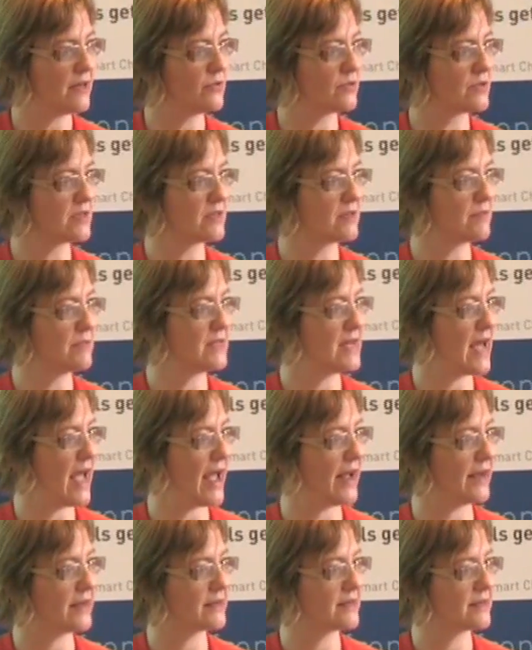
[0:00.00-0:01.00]
and also some
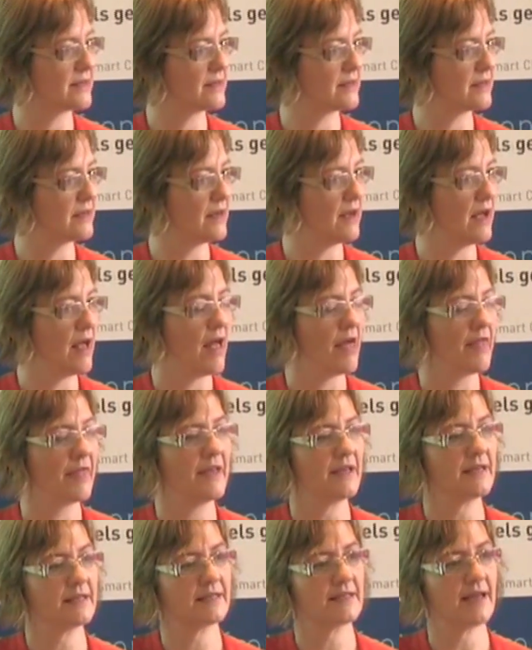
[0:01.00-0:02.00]
text.
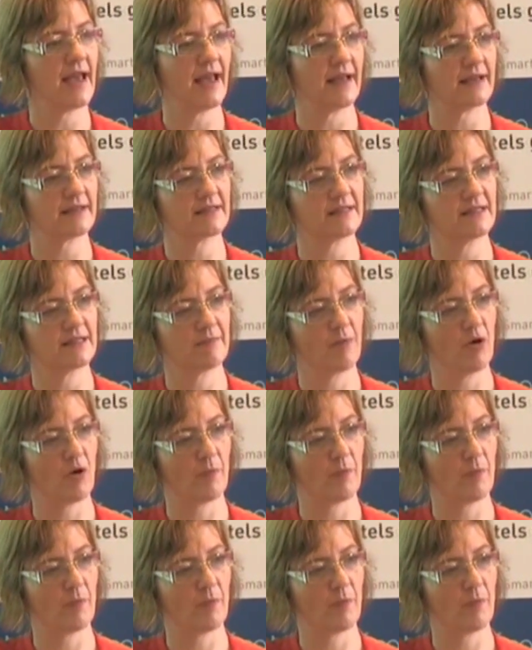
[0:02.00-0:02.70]
This text is